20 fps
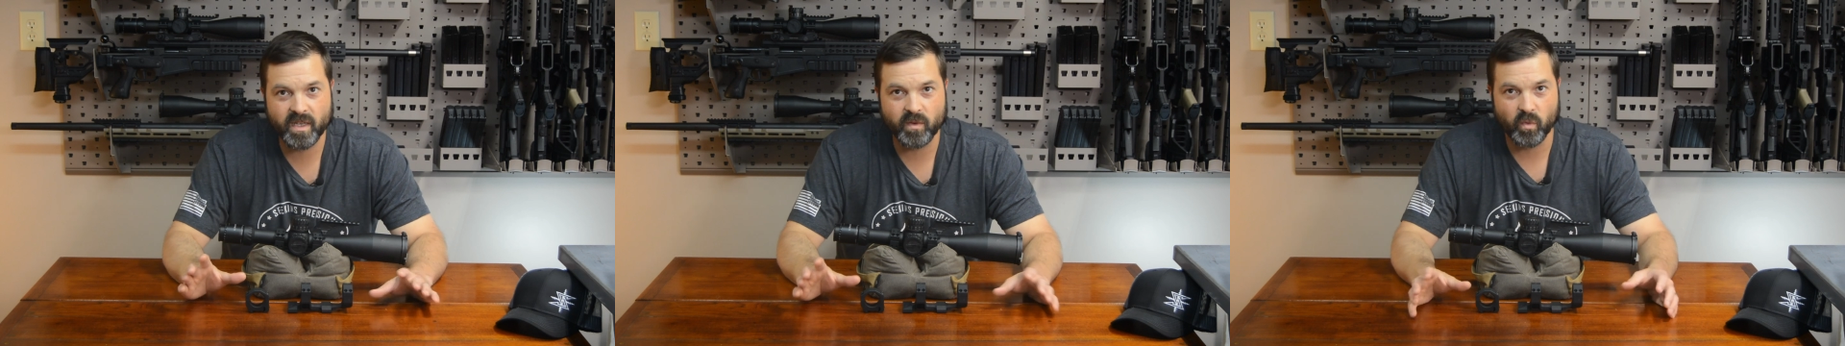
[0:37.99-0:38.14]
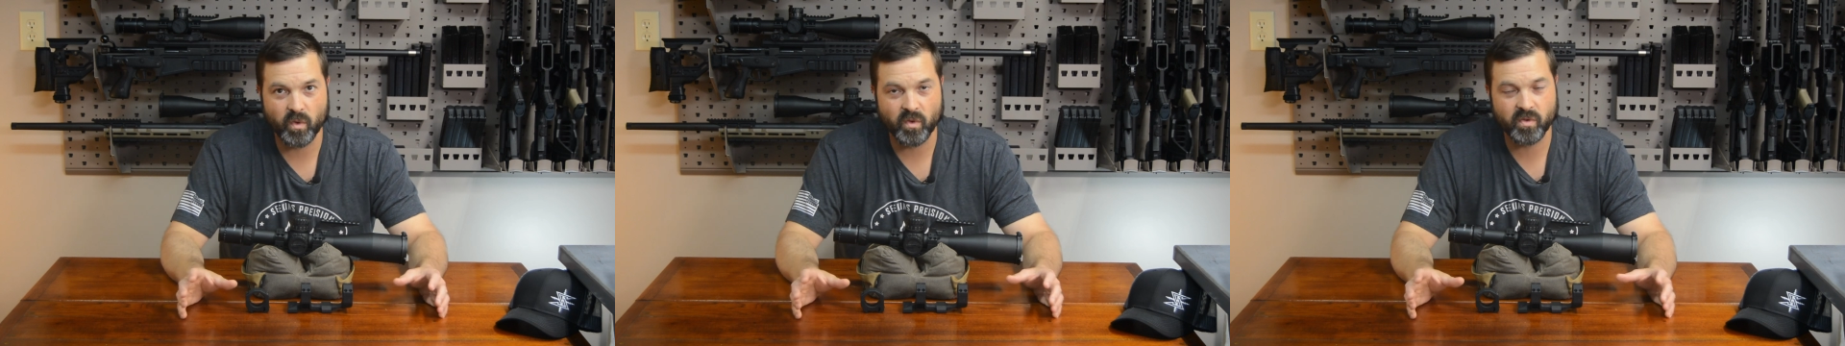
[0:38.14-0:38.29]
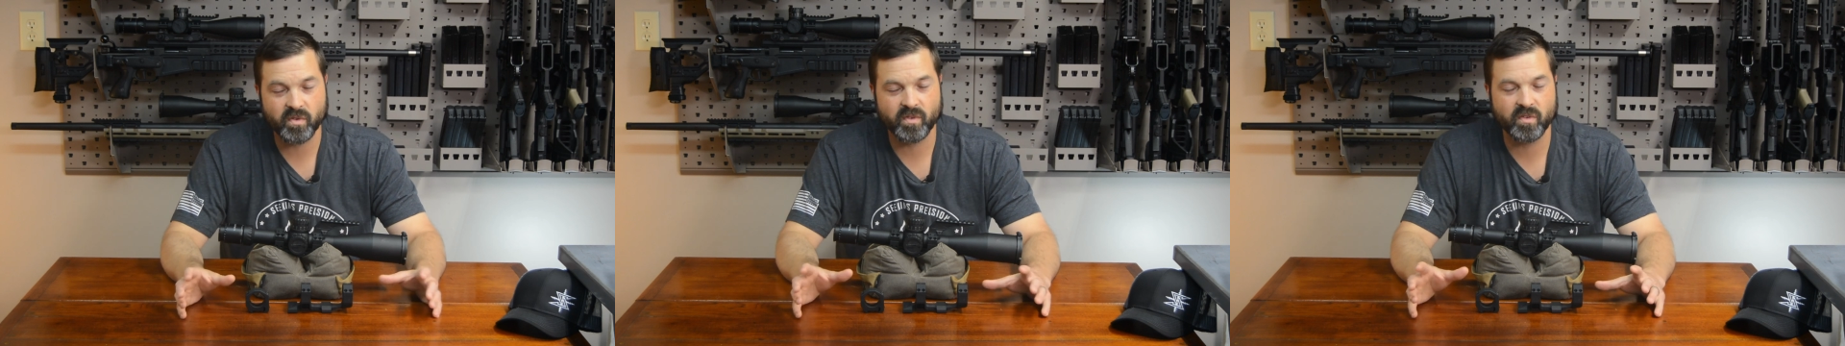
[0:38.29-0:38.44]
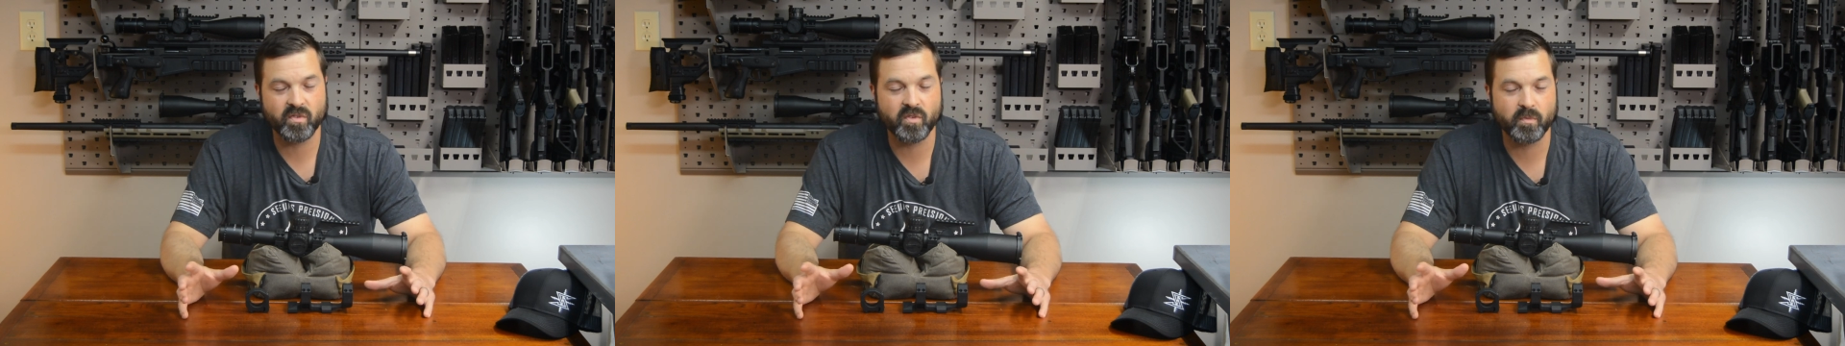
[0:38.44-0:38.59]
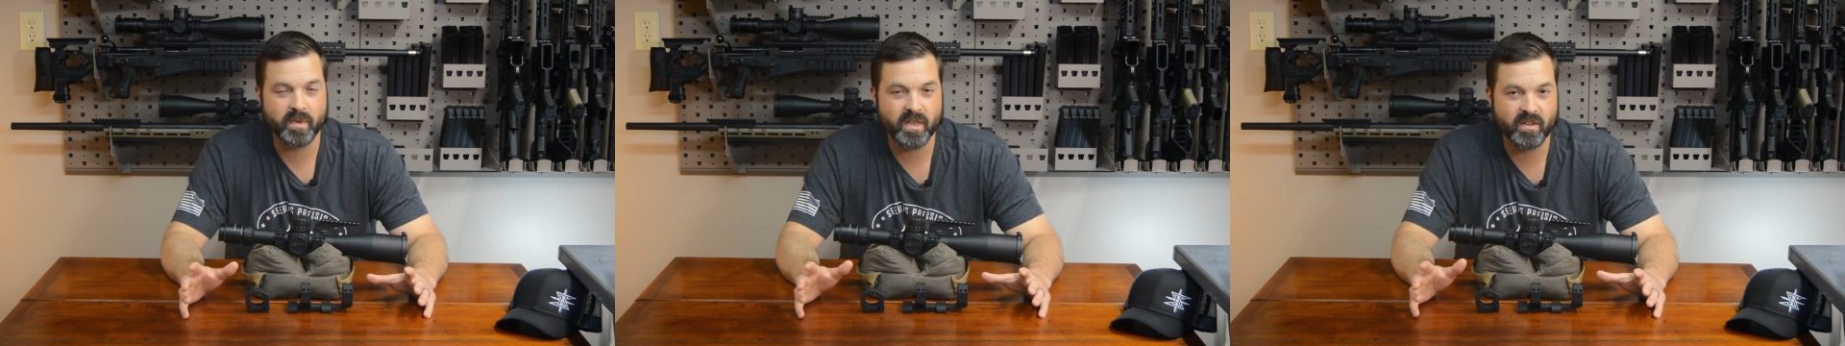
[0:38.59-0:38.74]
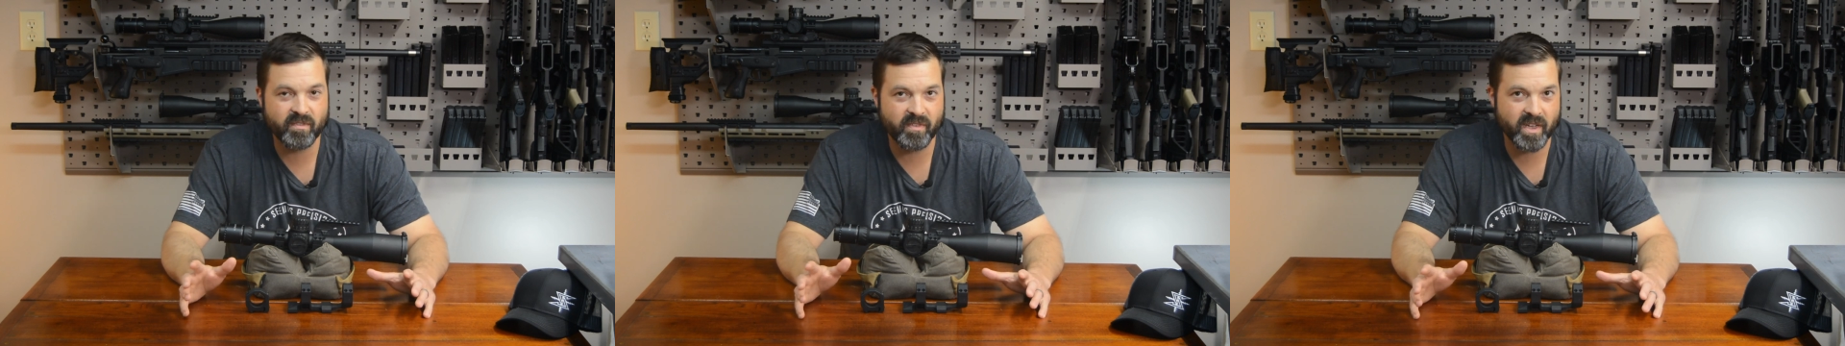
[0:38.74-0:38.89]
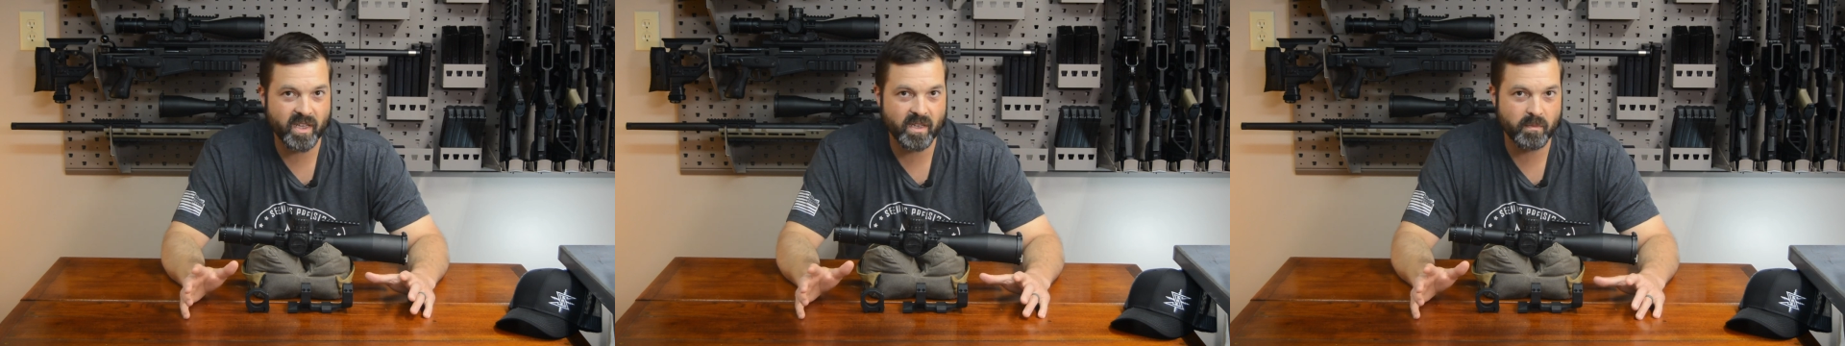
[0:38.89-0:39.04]
this will be
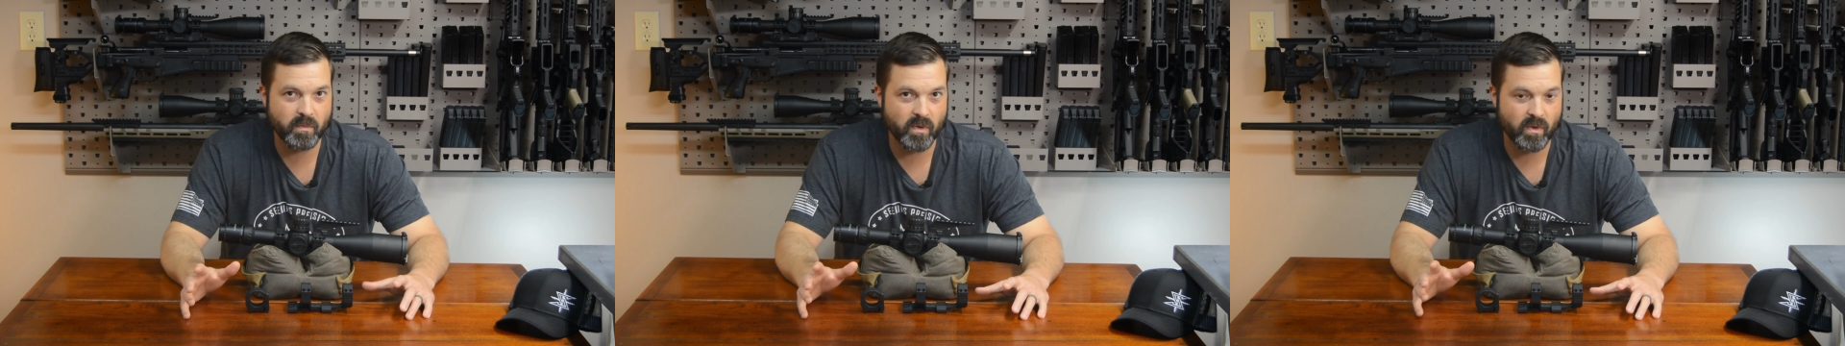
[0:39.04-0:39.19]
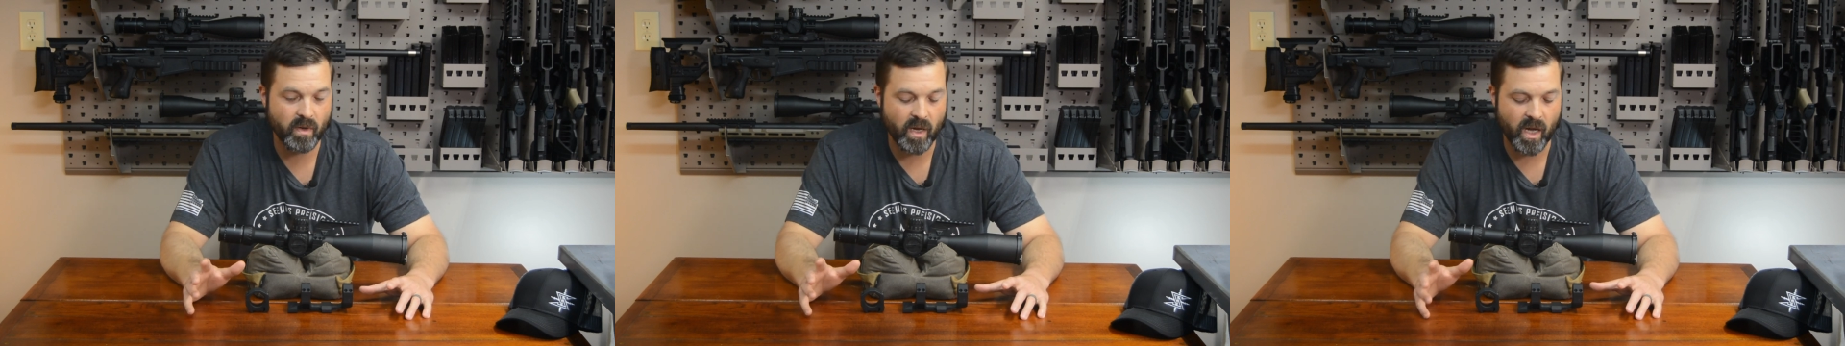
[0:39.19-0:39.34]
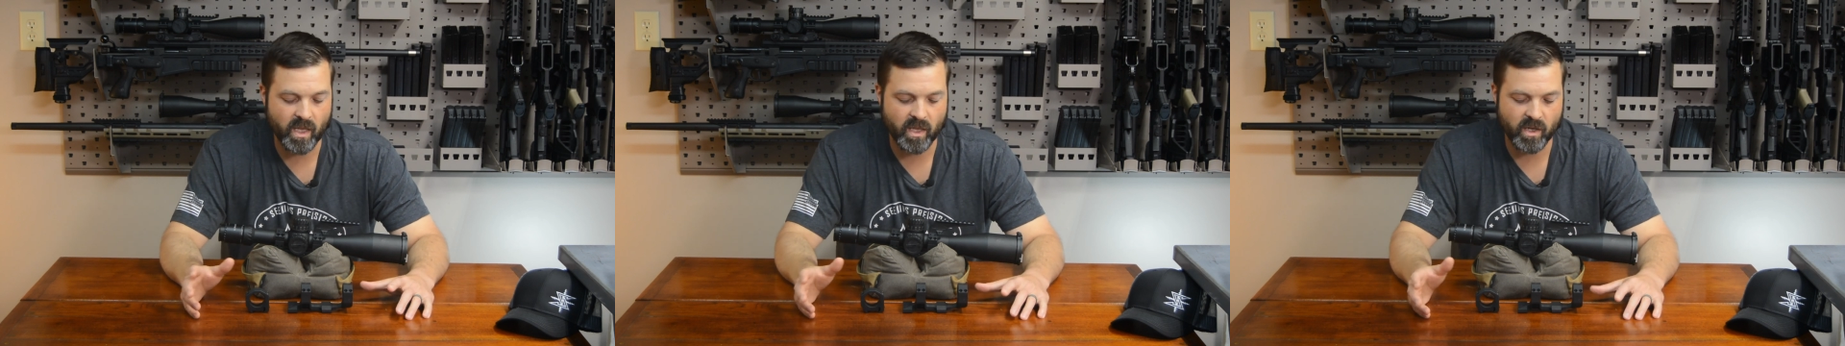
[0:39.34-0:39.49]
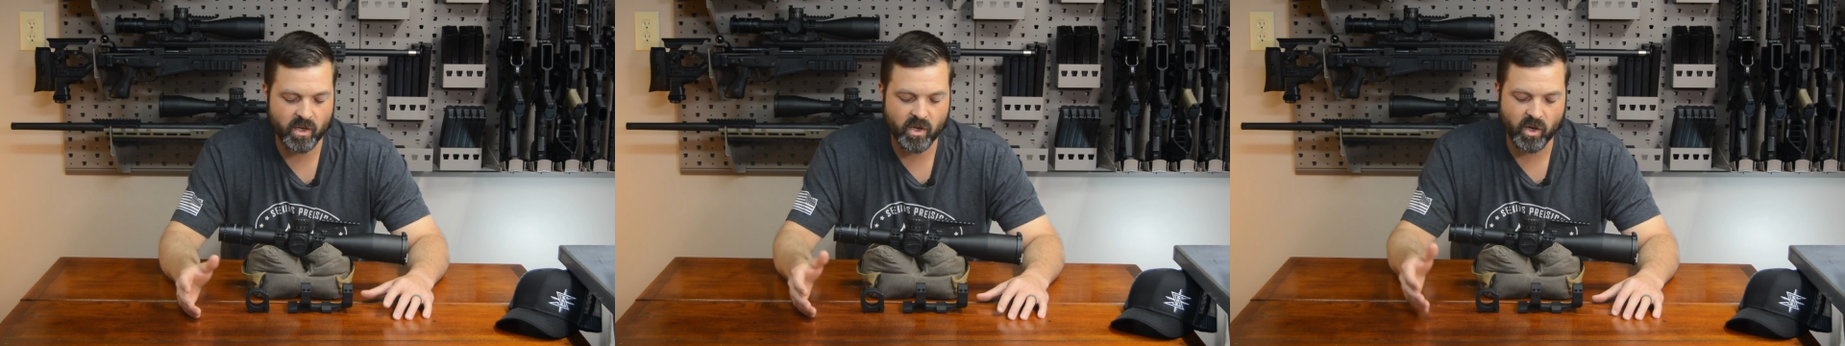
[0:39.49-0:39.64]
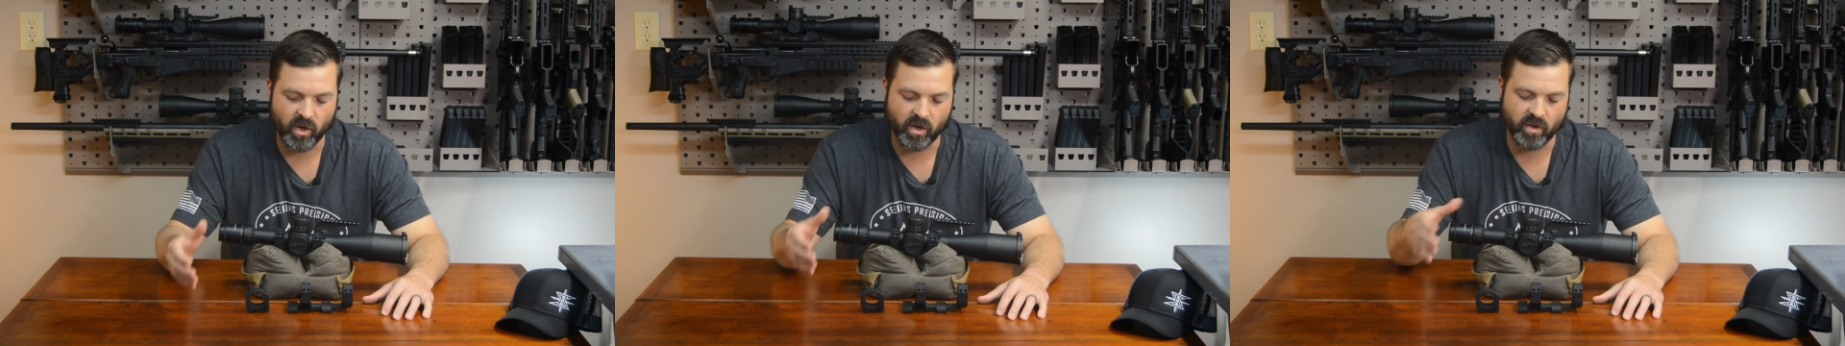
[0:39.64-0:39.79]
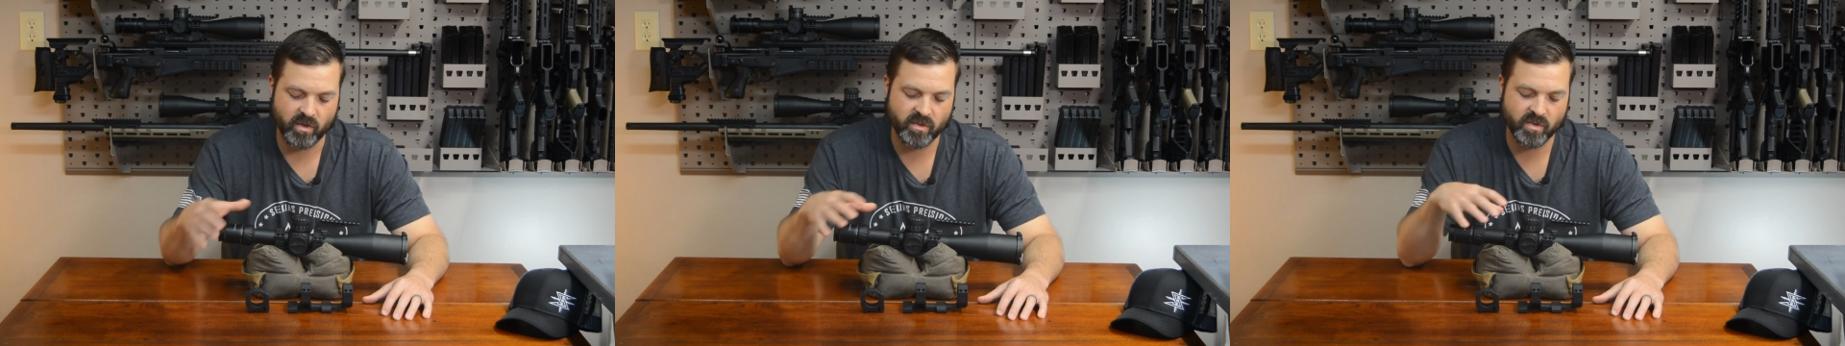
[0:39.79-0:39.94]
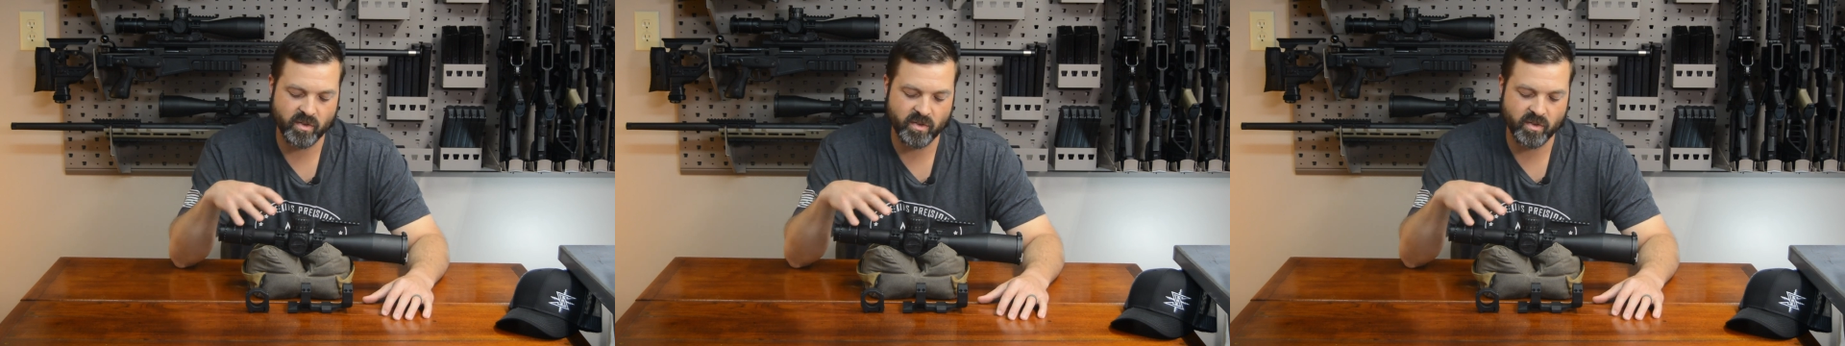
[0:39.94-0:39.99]
available a la carte.